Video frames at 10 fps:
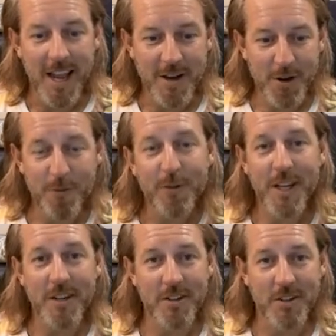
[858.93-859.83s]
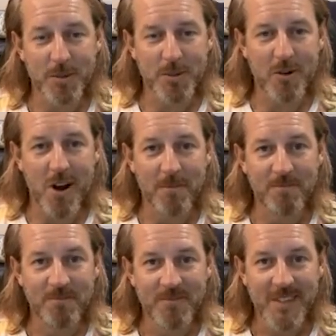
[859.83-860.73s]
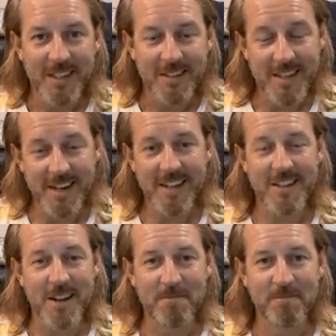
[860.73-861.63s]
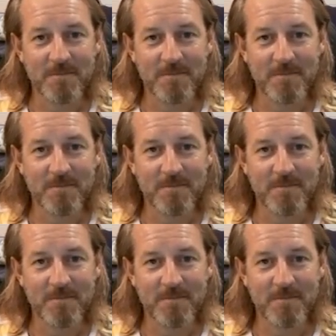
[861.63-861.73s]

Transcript: and don't forget to subscribe. See you next time.